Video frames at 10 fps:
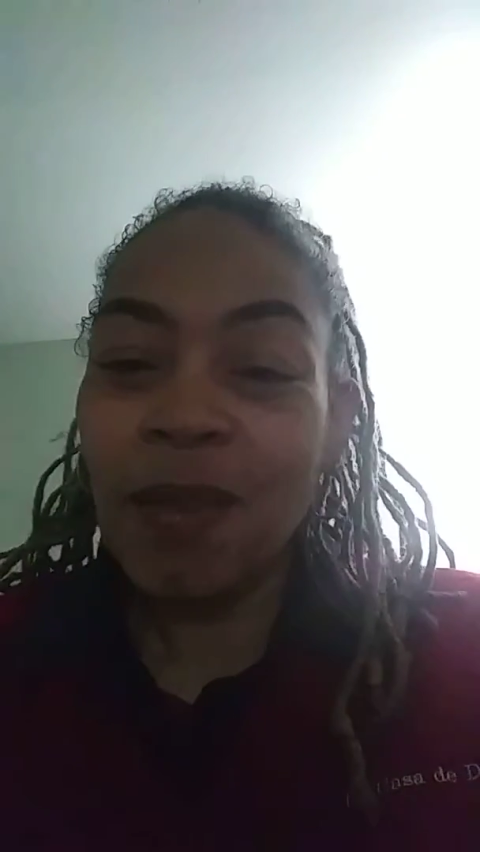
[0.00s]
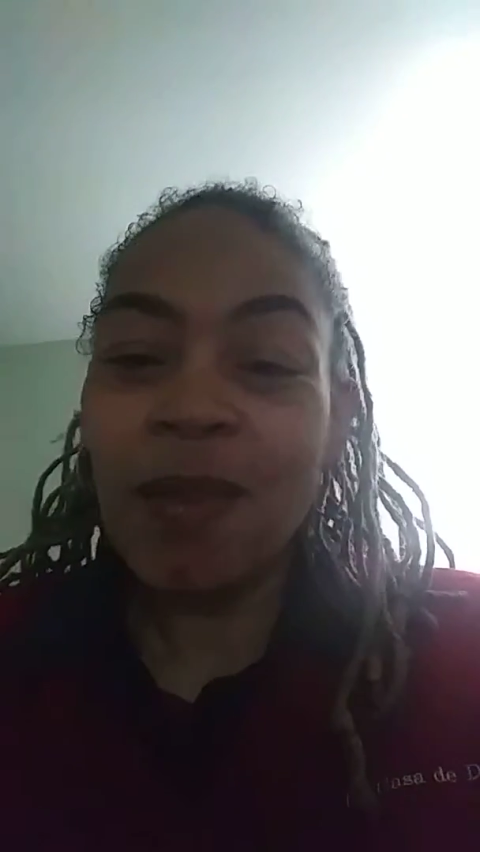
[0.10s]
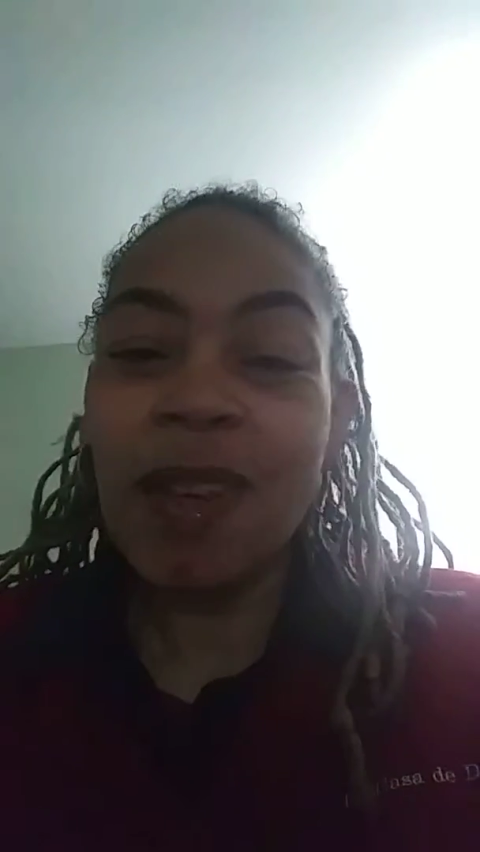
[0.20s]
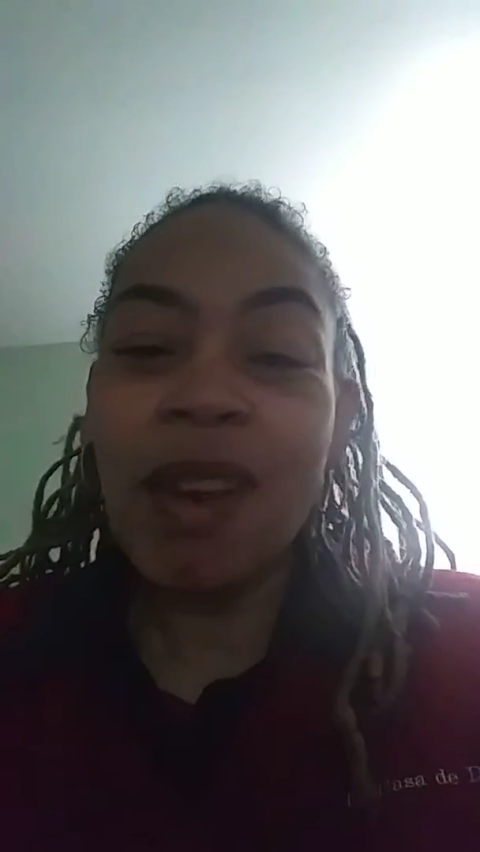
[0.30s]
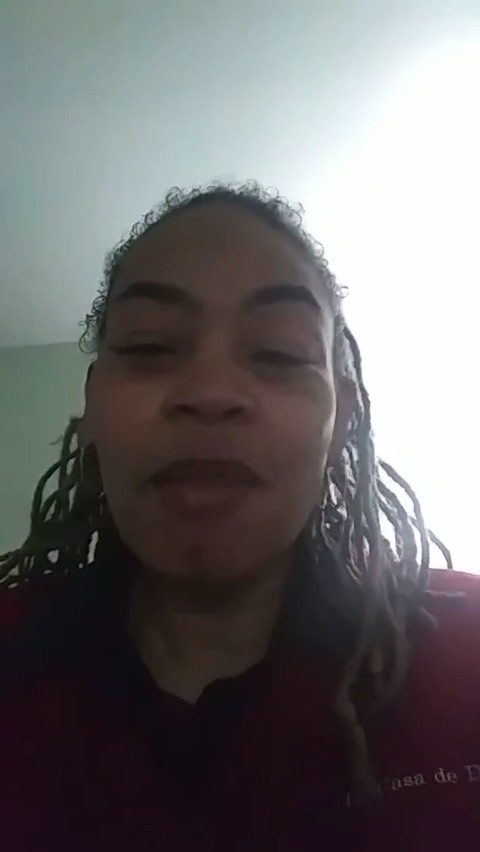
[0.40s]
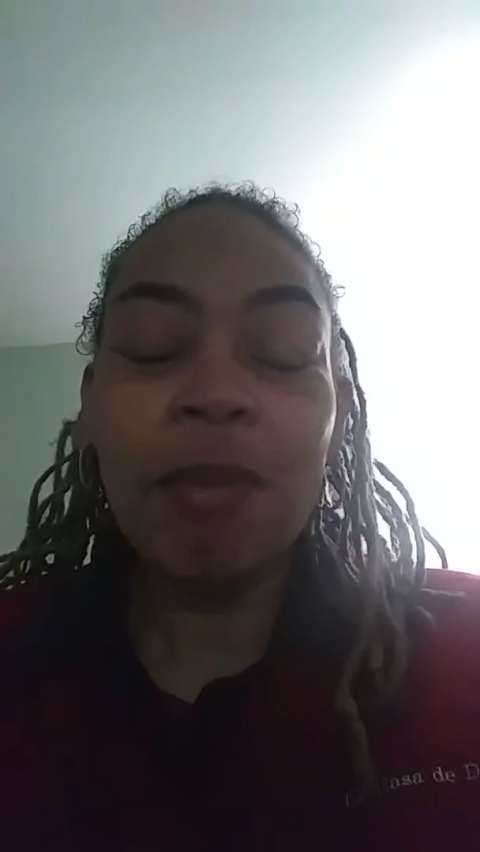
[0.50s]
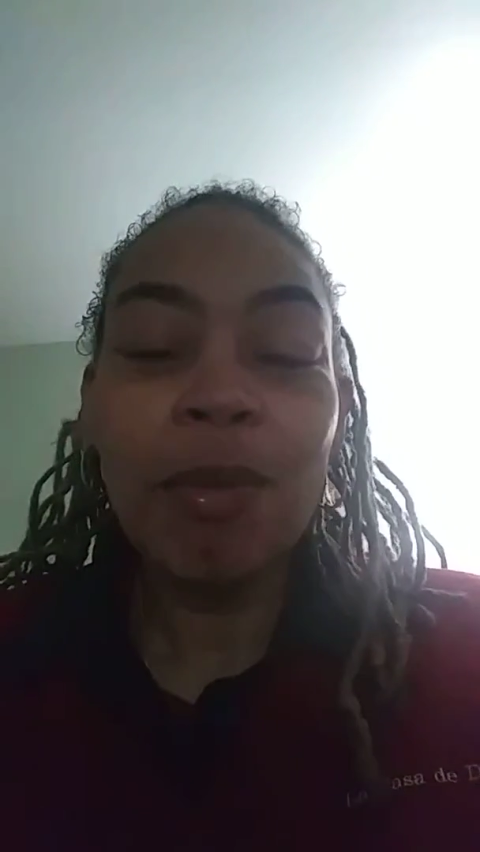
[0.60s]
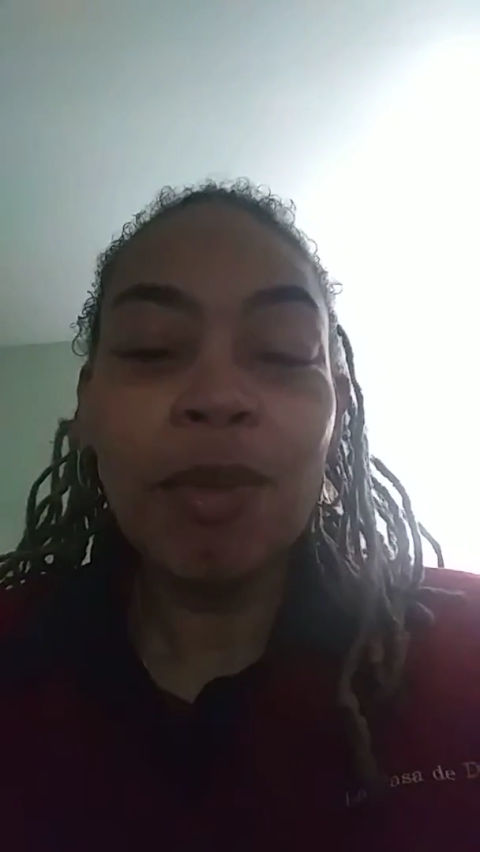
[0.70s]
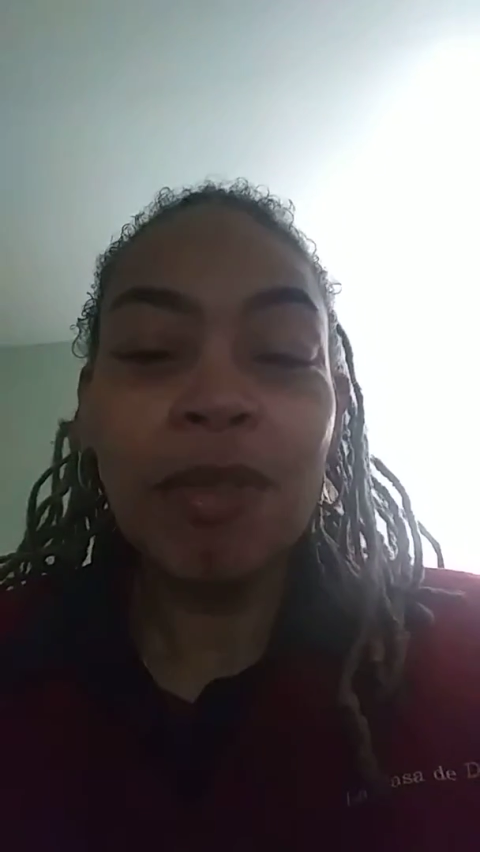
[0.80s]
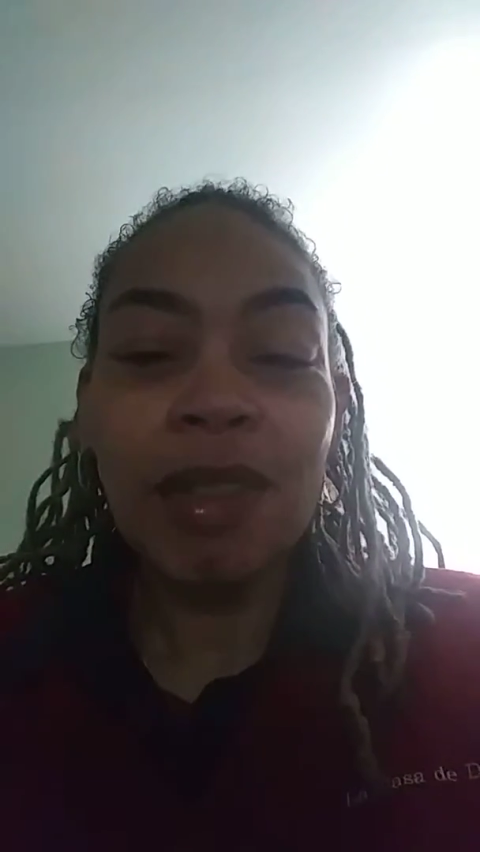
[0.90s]
We have a
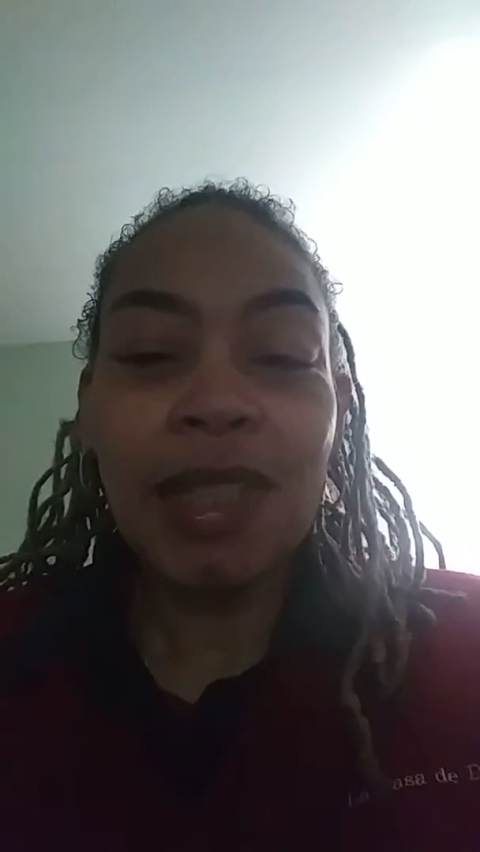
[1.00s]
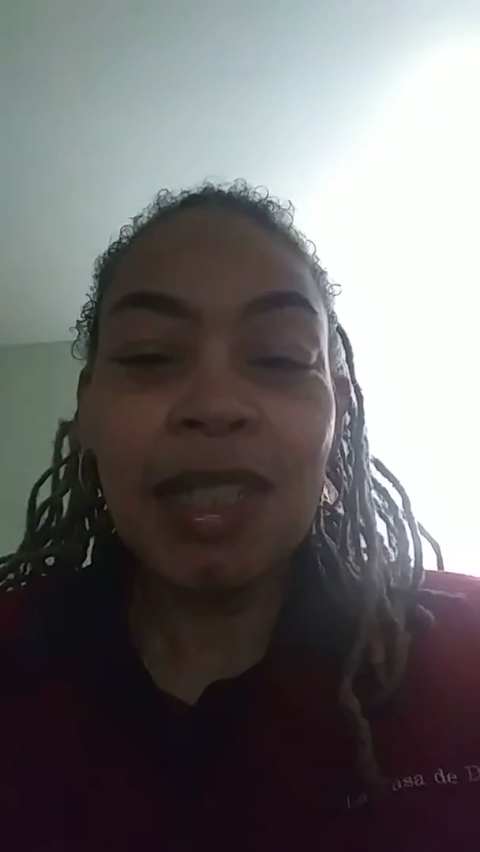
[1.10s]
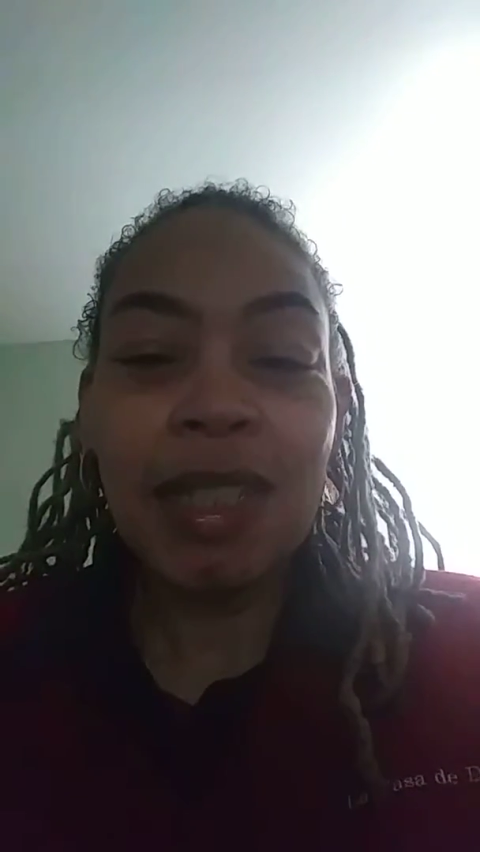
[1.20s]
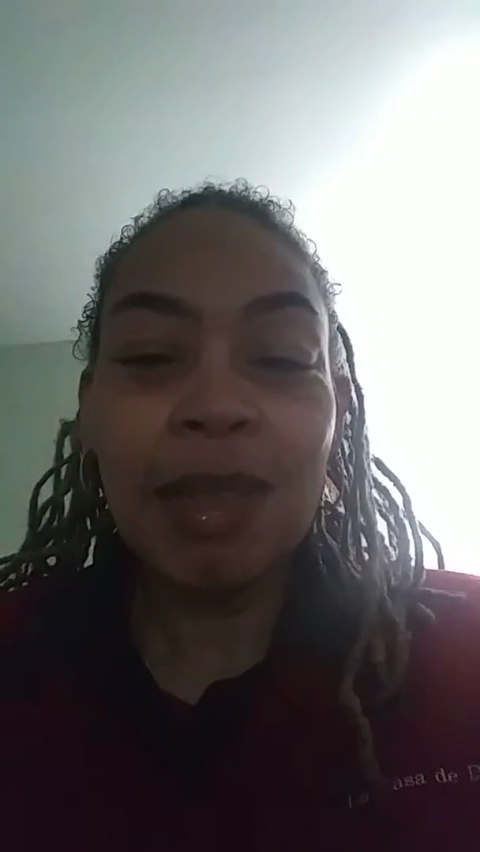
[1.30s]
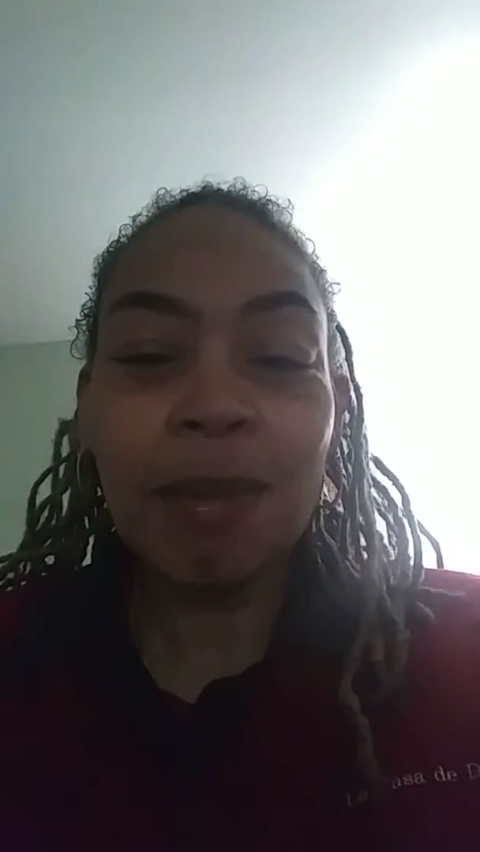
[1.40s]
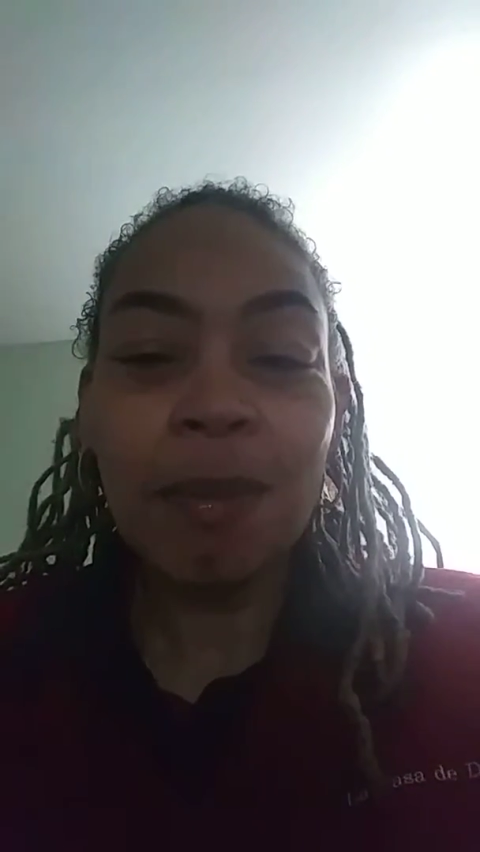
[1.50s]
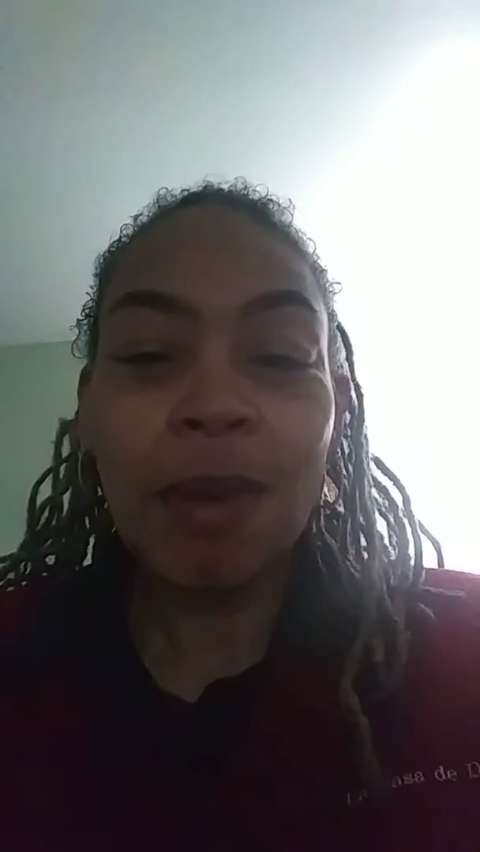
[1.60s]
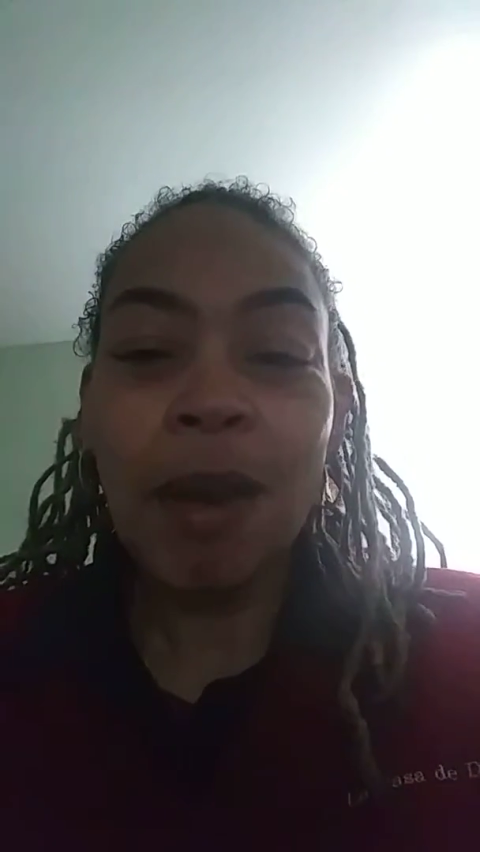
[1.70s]
proven system,